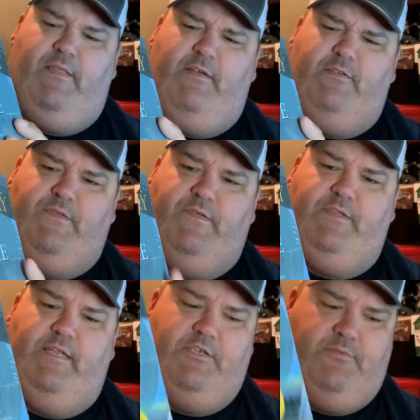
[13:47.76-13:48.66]
think it was
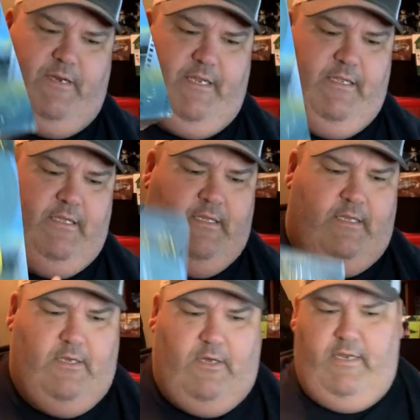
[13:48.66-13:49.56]
15 to 20
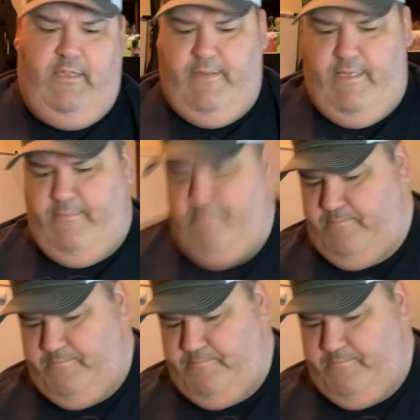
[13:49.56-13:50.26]
on eBay.